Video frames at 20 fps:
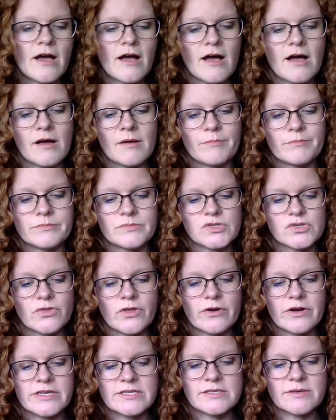Um, so
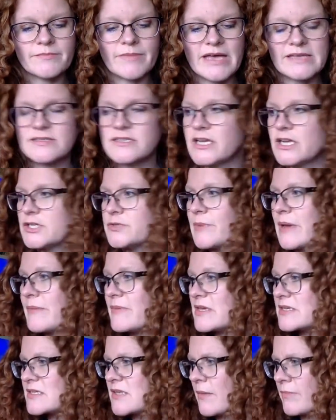there is a message.
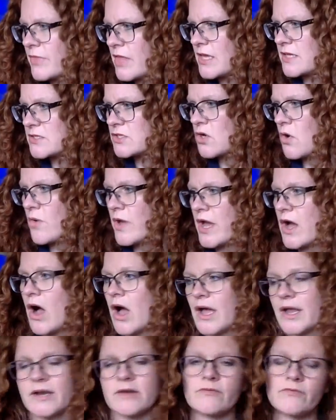Maybe something's going
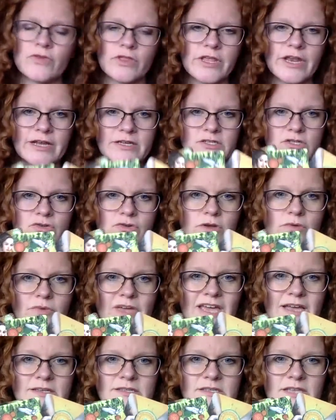on for the next three
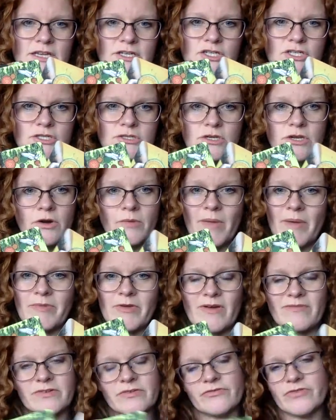weeks that, she, you know, maybe
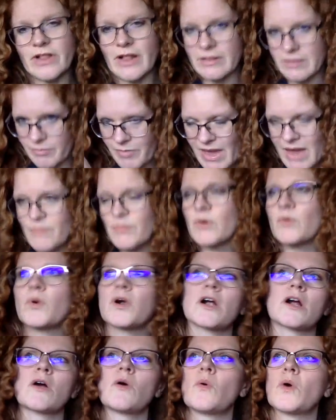you have to fill out the
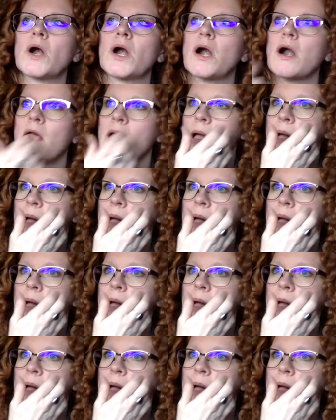paperwork, or